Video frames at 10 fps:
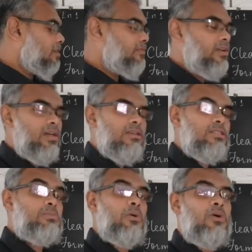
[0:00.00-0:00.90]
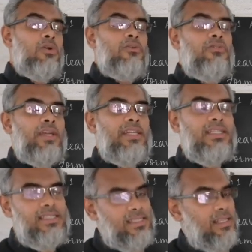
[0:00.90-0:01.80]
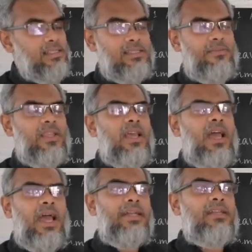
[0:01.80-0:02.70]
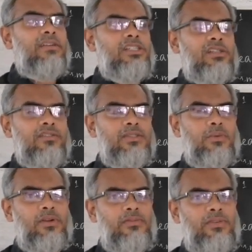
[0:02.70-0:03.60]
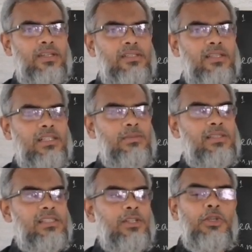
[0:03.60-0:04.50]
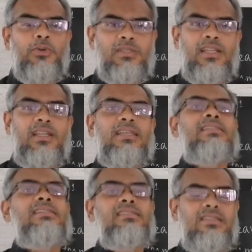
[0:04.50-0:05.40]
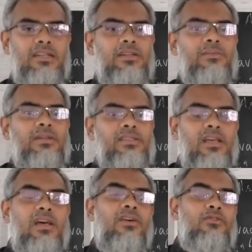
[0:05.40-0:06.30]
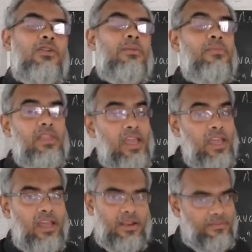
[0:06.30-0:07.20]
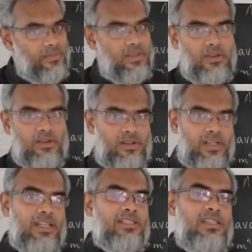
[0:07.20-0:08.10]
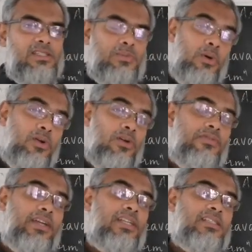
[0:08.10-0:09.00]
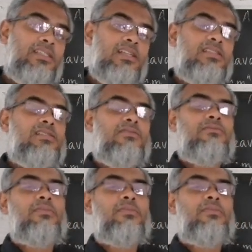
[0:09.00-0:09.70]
of sporophytic cells. Activation of sporophytic cells means new cell as interhumans from there. Okay, these sporophytic cells, if